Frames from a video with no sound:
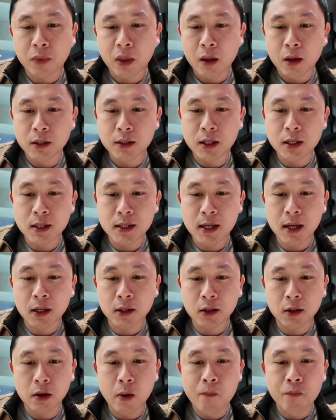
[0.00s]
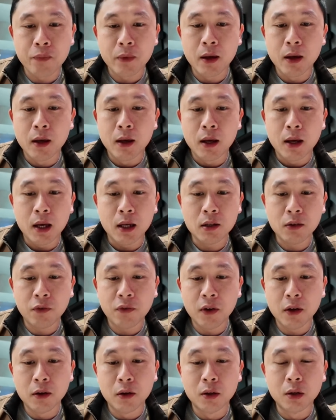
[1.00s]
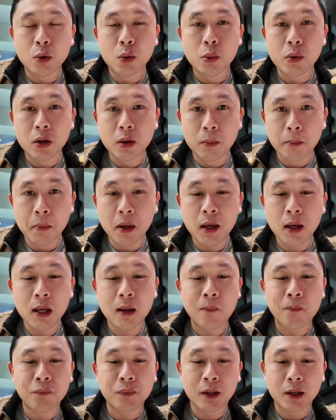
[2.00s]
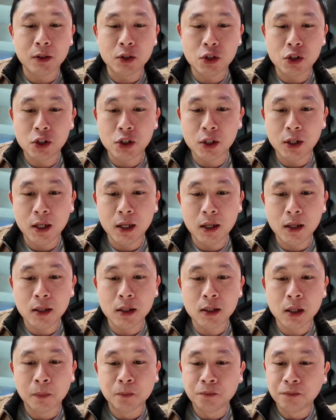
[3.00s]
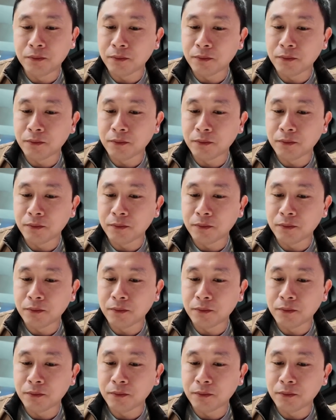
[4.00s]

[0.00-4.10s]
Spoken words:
Because this taco is filled with meat, cheese,